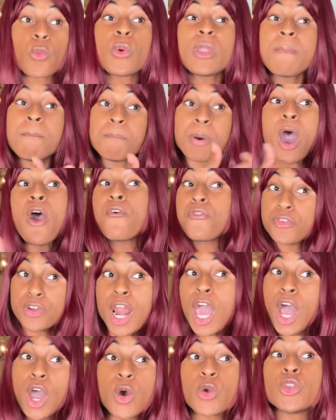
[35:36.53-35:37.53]
We both
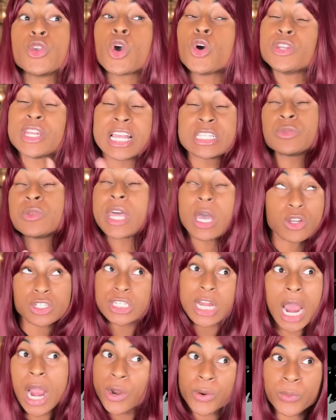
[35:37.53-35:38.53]
know you go days without
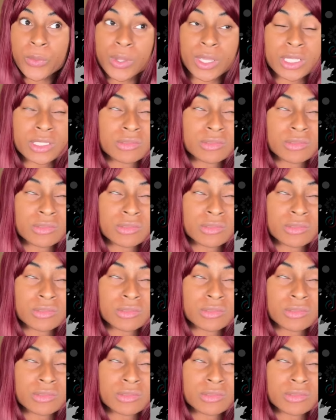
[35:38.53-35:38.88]
showering.